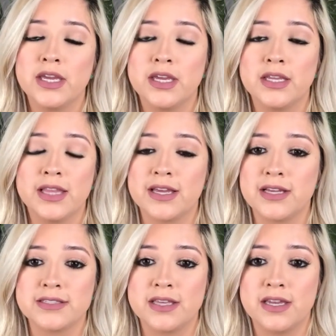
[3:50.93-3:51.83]
Like
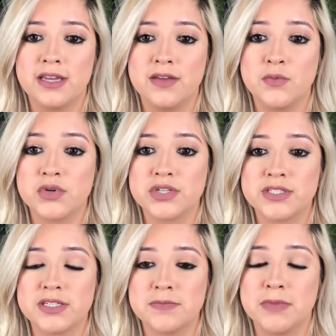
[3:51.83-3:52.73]
I said, it
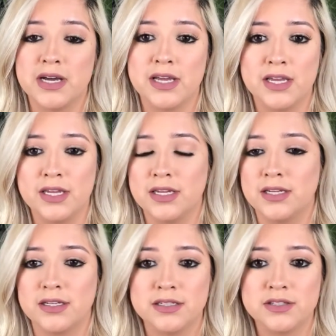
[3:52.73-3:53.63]
worsened
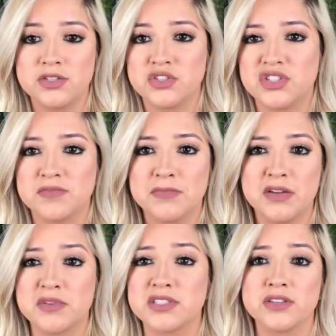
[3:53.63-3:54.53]
my
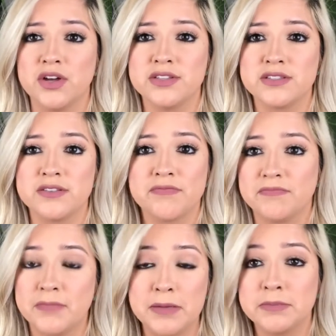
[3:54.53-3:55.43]
results of
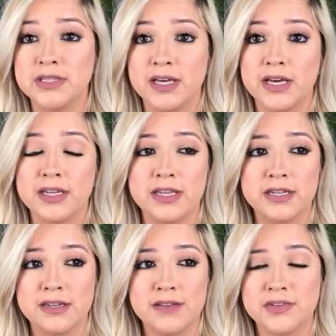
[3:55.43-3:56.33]
my blood
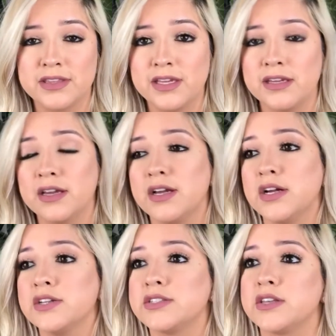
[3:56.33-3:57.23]
and everything.
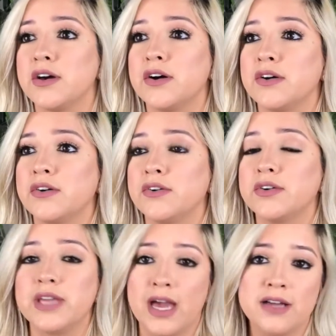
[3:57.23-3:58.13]
So
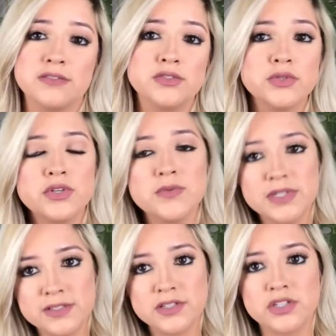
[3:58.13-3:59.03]
yeah, do your
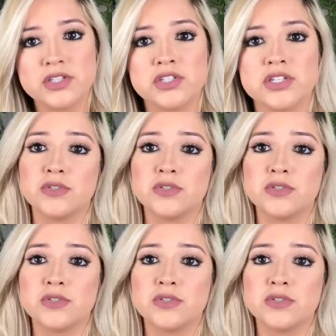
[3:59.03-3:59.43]
research.